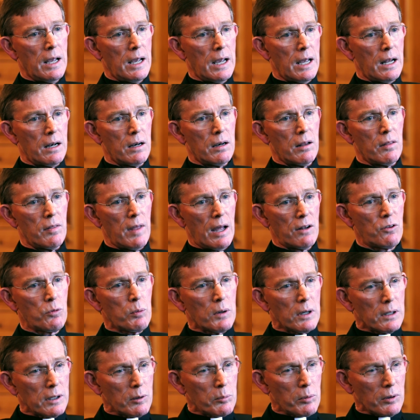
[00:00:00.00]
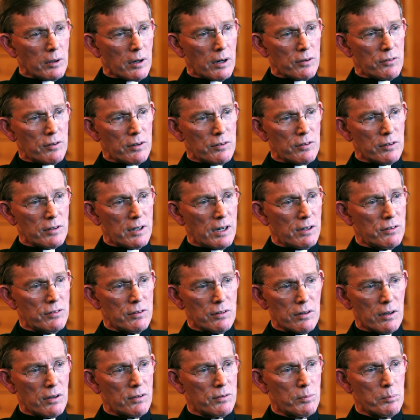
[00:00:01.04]
and that's what a liberal arts education
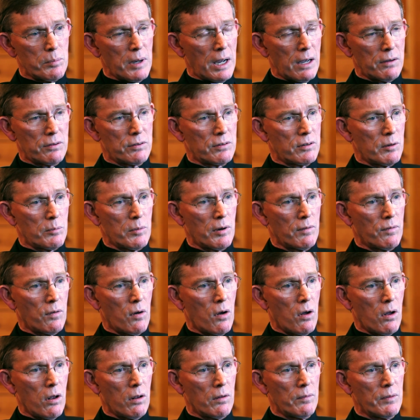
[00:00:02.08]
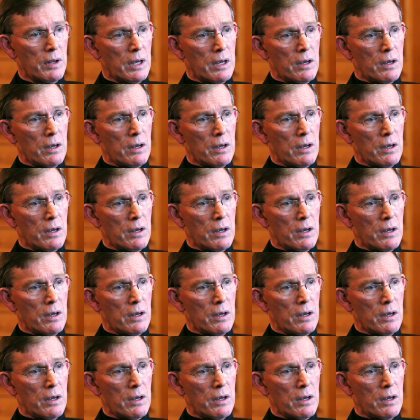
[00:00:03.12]
does best above all.